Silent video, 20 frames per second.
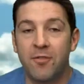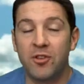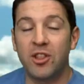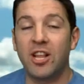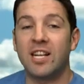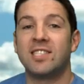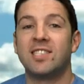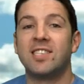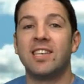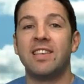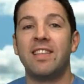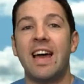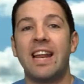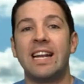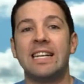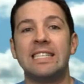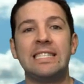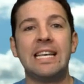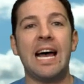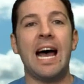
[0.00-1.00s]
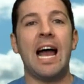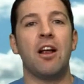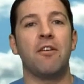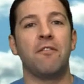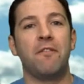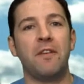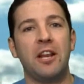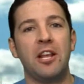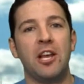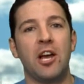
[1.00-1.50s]
you'd like to see that entire
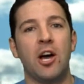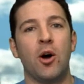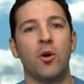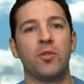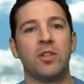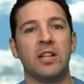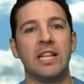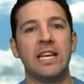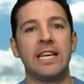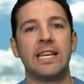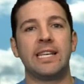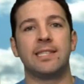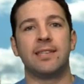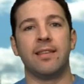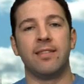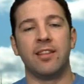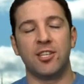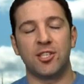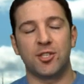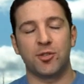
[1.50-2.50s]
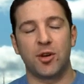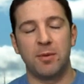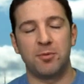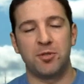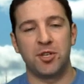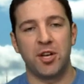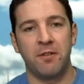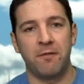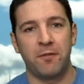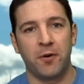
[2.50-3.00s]
video, the link is in the
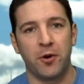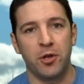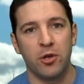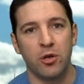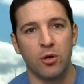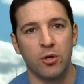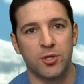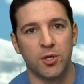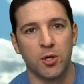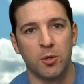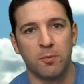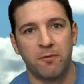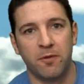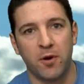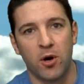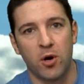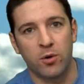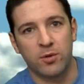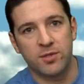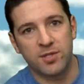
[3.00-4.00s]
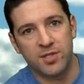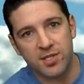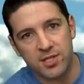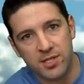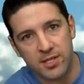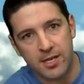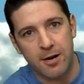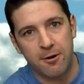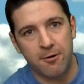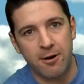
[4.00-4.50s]
description for YouTube
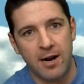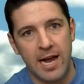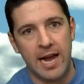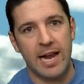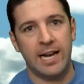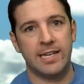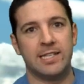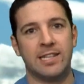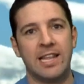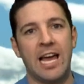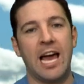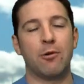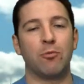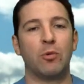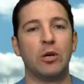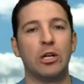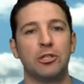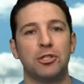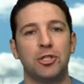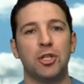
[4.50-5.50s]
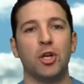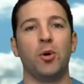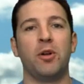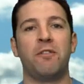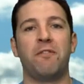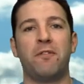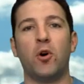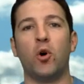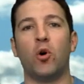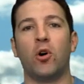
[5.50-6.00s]
folks. All right, that will do
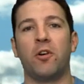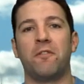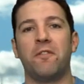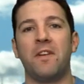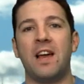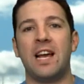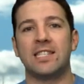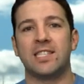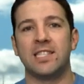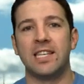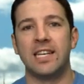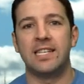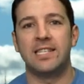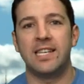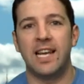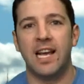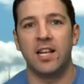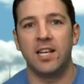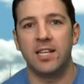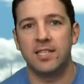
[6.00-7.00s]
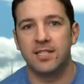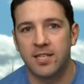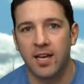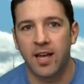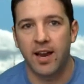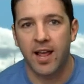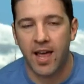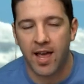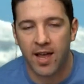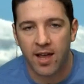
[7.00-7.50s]
it for Fast Lane Daily
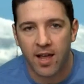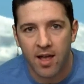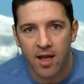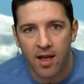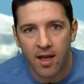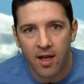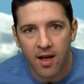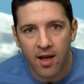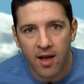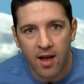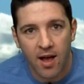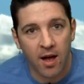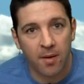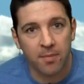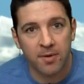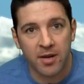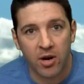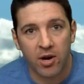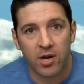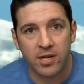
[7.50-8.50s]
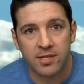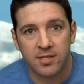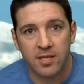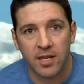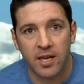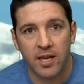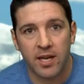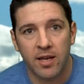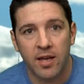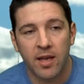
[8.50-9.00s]
today. I'm Derek
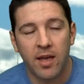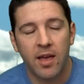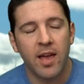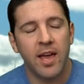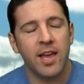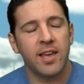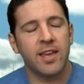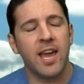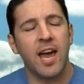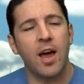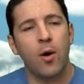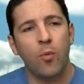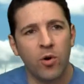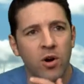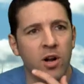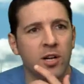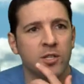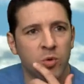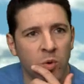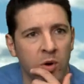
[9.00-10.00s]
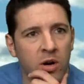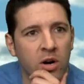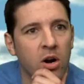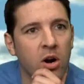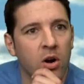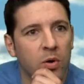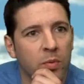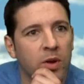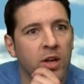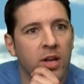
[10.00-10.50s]
D. Hey, Kat, we're on Twitter,
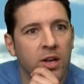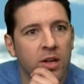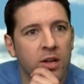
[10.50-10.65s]
aren't we?